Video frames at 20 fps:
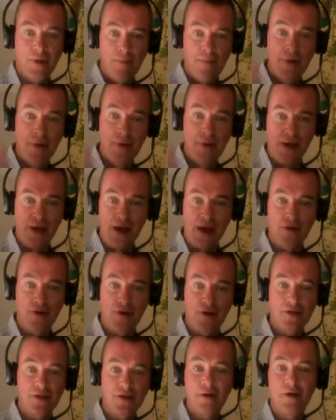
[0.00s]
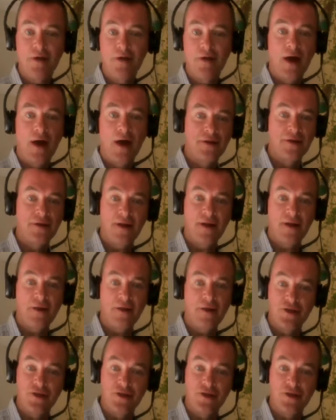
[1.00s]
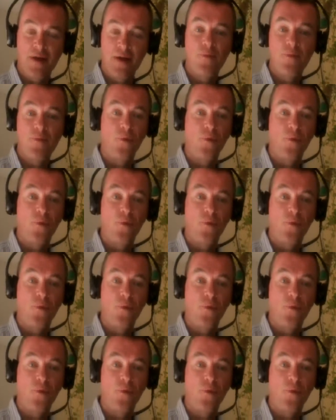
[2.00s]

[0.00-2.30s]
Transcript: be a character, and tell the GM